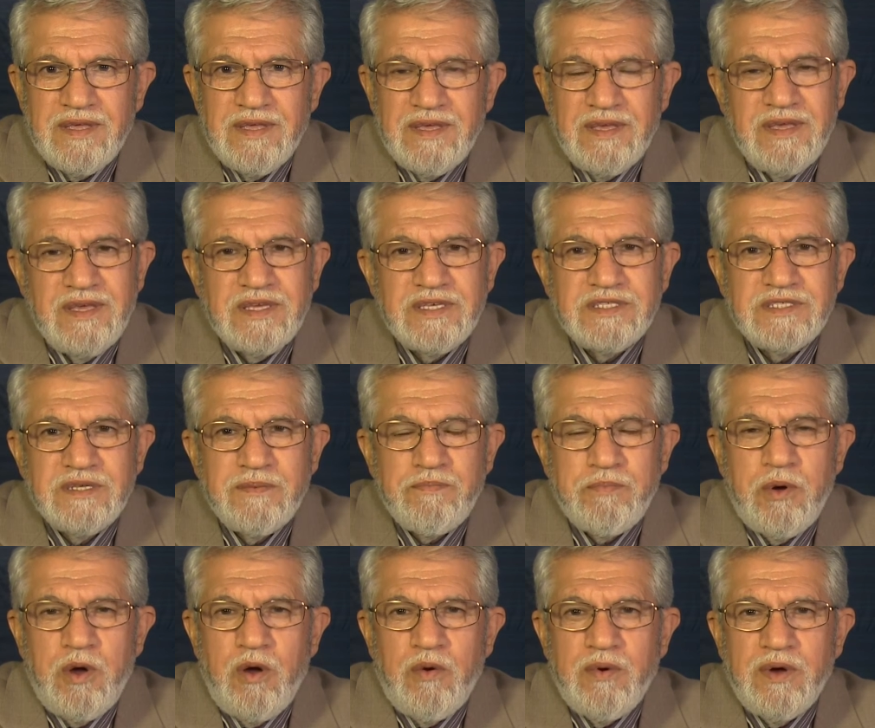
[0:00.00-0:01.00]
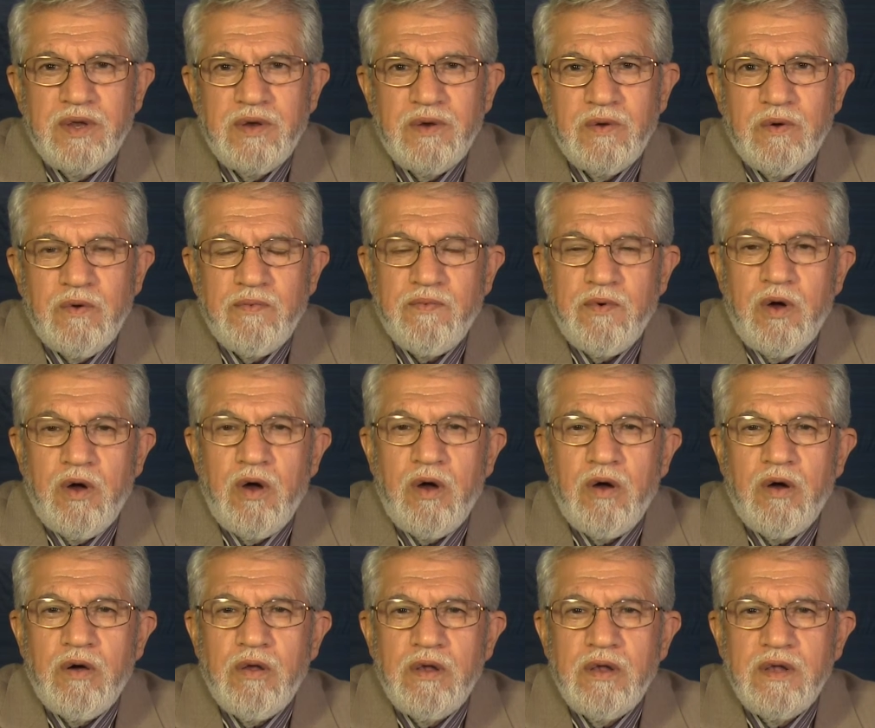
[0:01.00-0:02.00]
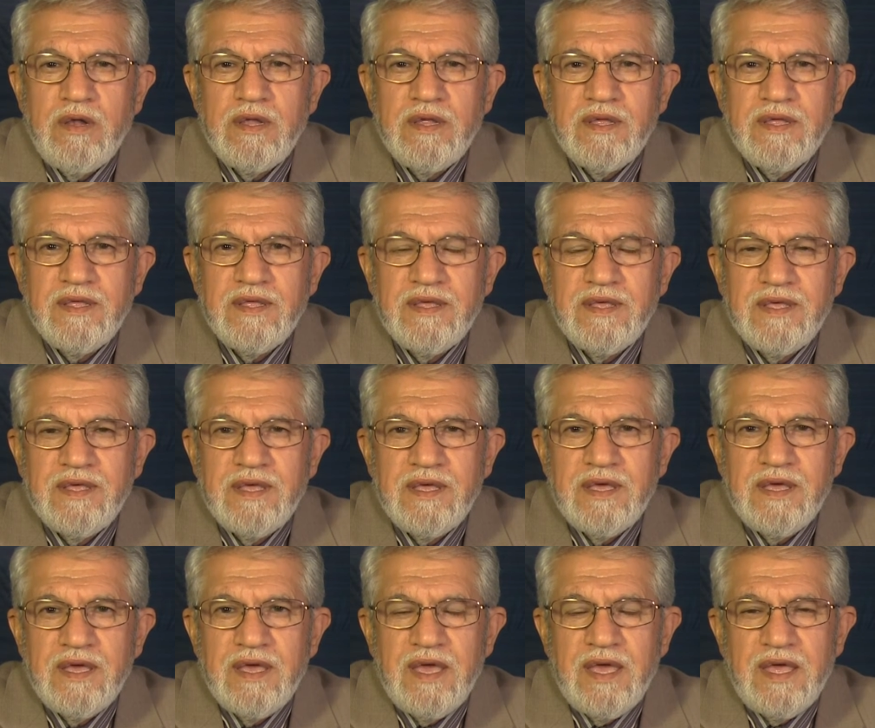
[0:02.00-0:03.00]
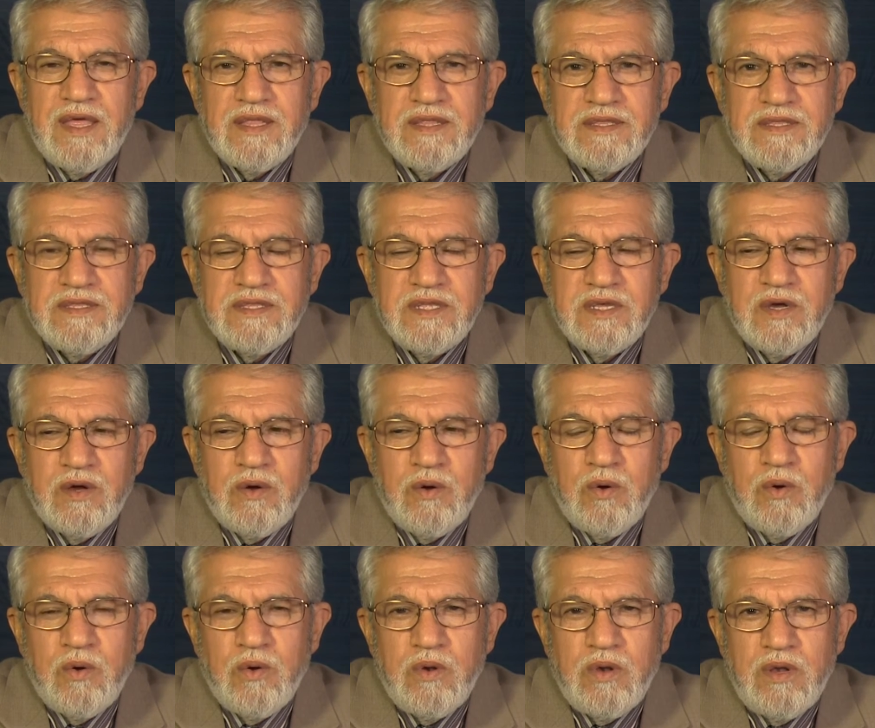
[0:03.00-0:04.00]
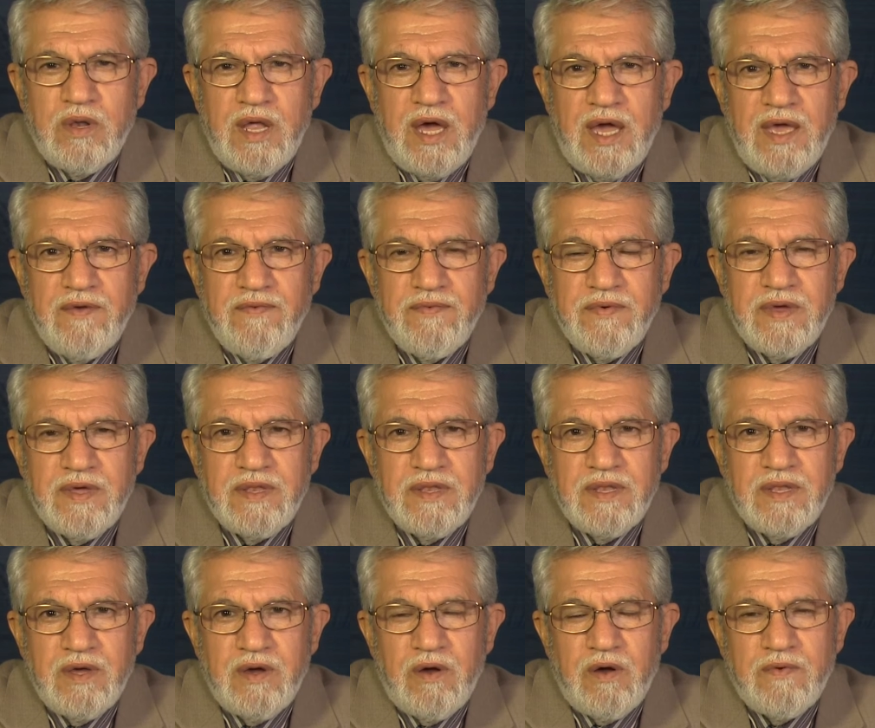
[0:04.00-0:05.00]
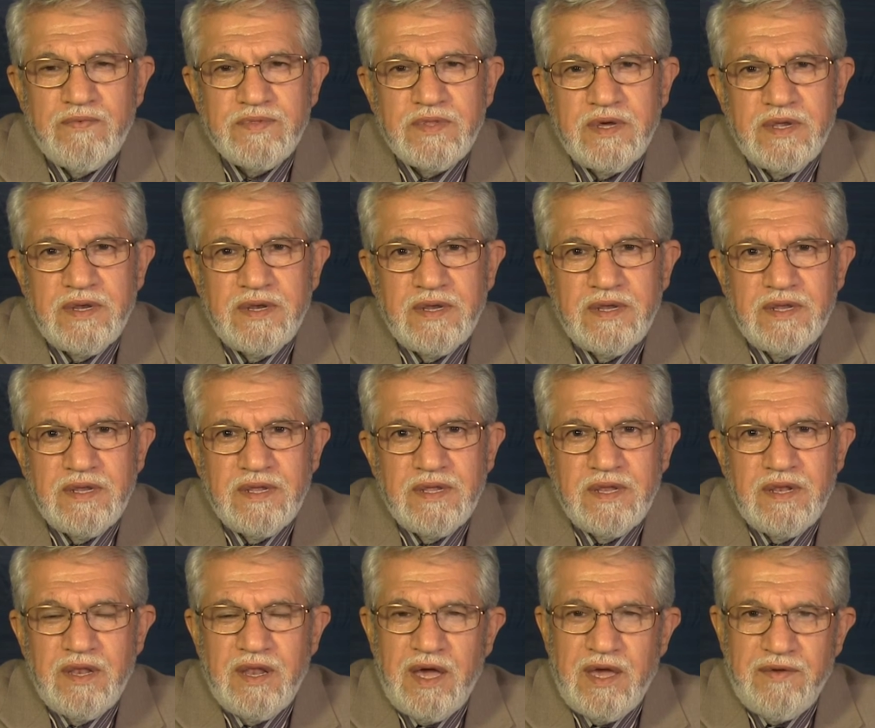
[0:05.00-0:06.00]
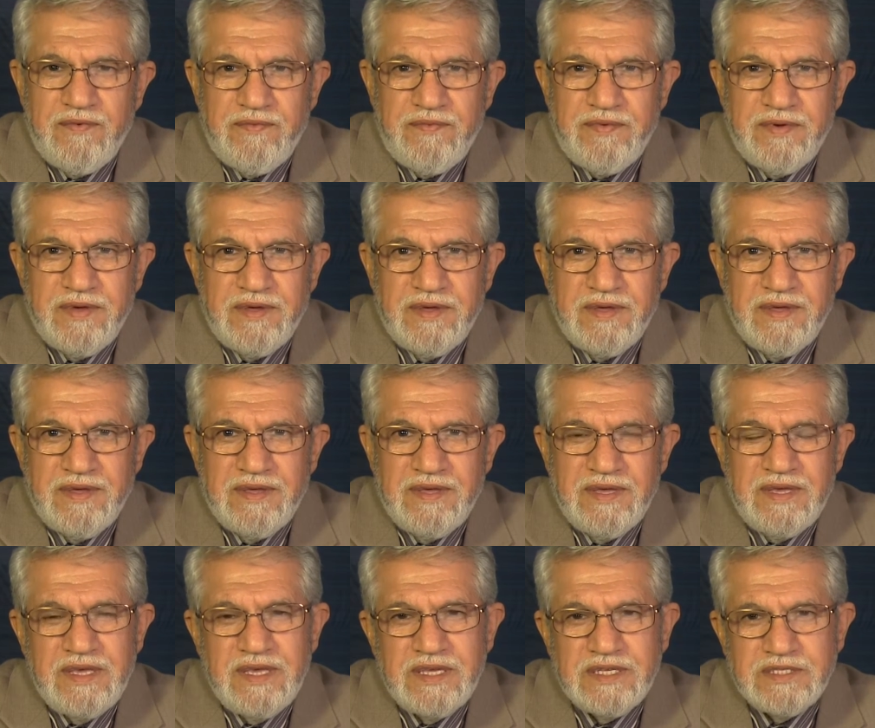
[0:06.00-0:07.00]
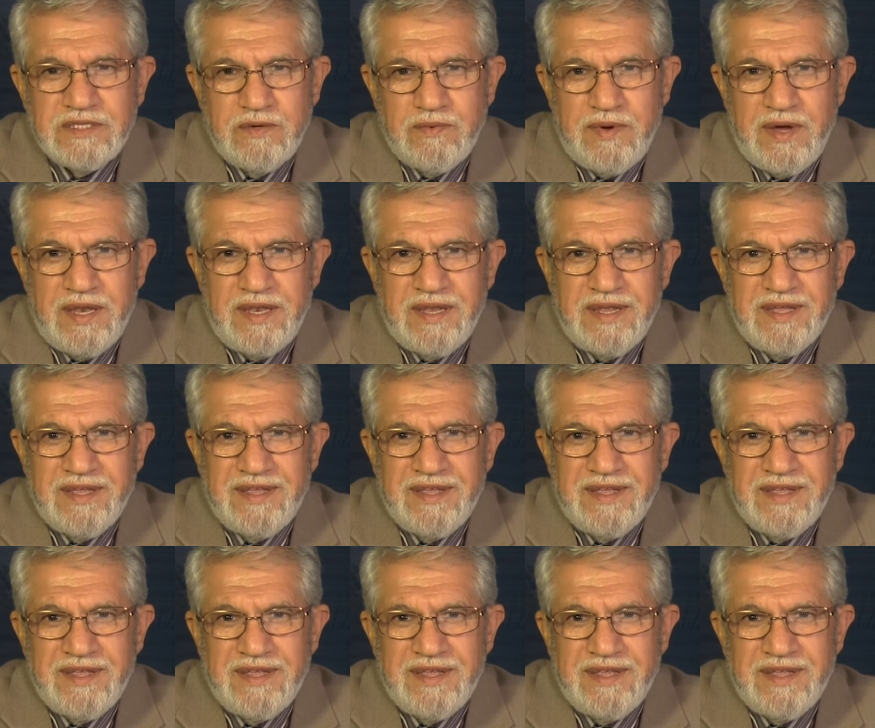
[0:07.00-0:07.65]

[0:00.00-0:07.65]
He is the power of all and whole life and after life. He is the one.